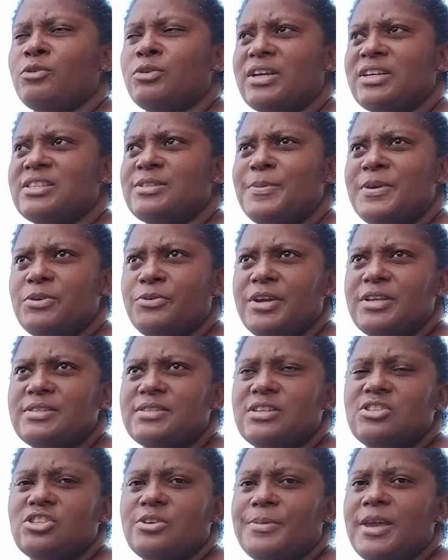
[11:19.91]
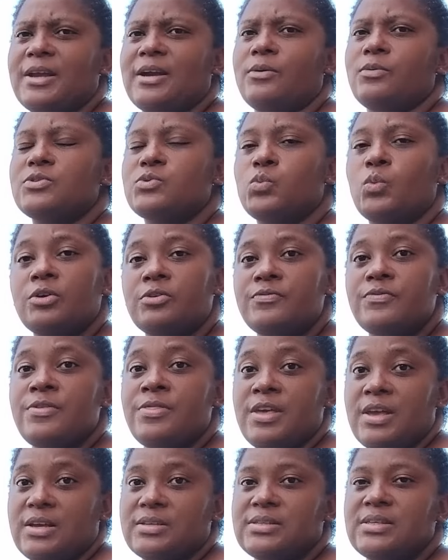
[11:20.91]
could experience in Jamaica was one of the
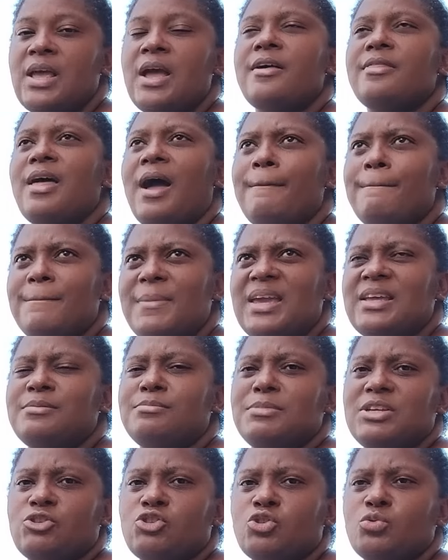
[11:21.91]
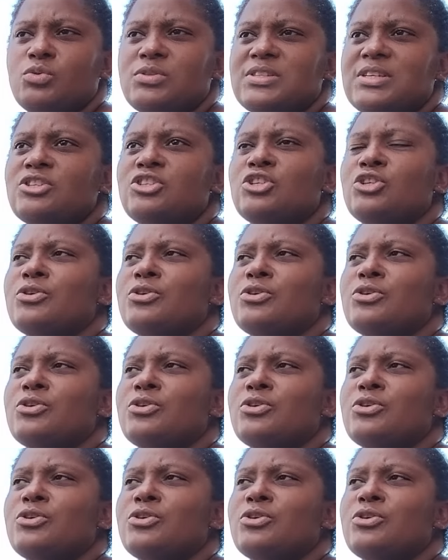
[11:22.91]
things that made me choose it.